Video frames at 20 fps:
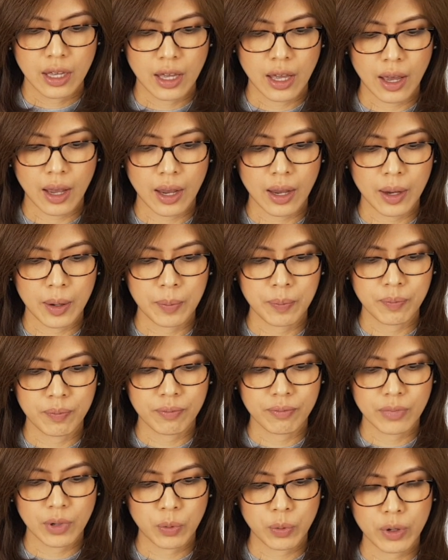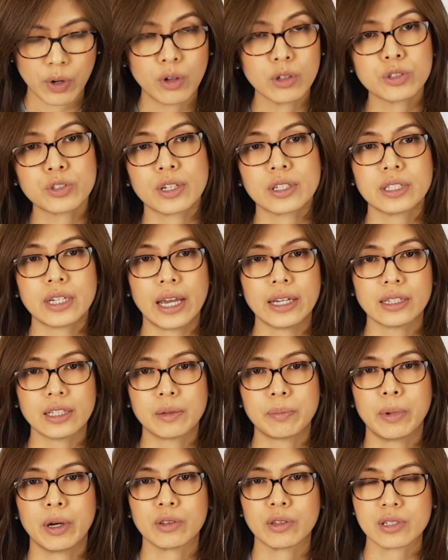We're also
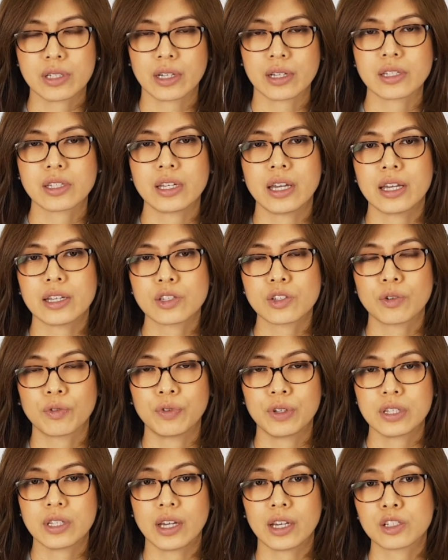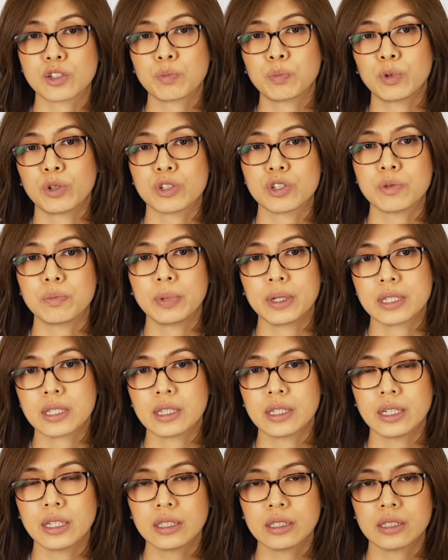excited about the success of its exports
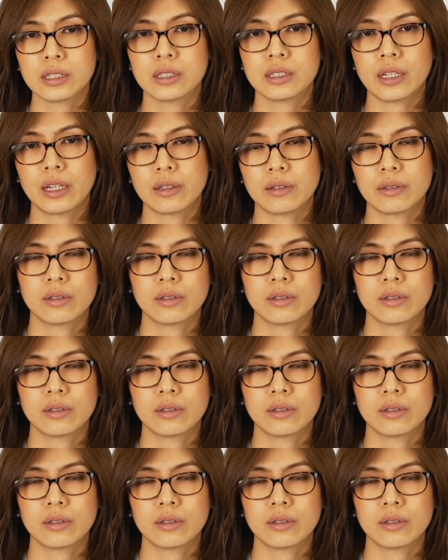business,